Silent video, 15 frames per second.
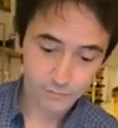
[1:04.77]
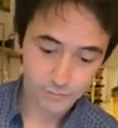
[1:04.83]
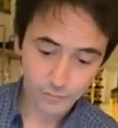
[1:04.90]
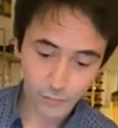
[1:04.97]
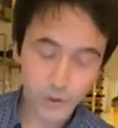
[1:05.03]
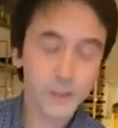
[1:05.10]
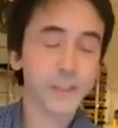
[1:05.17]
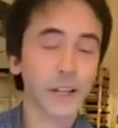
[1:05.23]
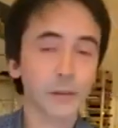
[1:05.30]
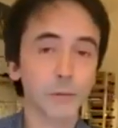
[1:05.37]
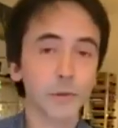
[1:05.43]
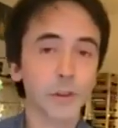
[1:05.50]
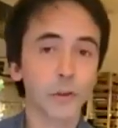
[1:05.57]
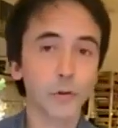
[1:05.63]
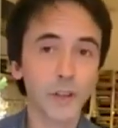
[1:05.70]
will start
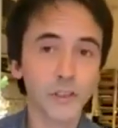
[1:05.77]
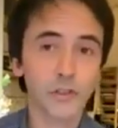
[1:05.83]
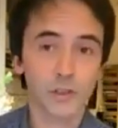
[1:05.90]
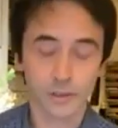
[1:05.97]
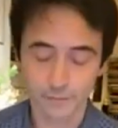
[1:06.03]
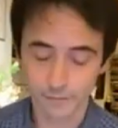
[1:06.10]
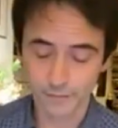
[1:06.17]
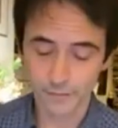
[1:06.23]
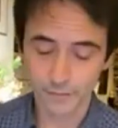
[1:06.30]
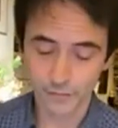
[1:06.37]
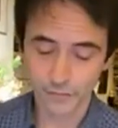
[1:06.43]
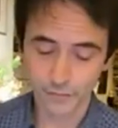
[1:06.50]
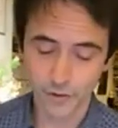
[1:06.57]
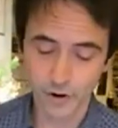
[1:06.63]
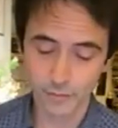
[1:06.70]
with a question
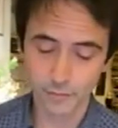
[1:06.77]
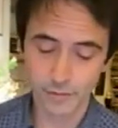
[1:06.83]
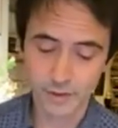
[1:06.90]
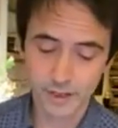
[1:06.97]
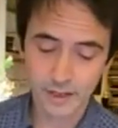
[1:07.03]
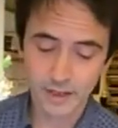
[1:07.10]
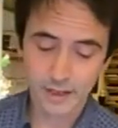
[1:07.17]
from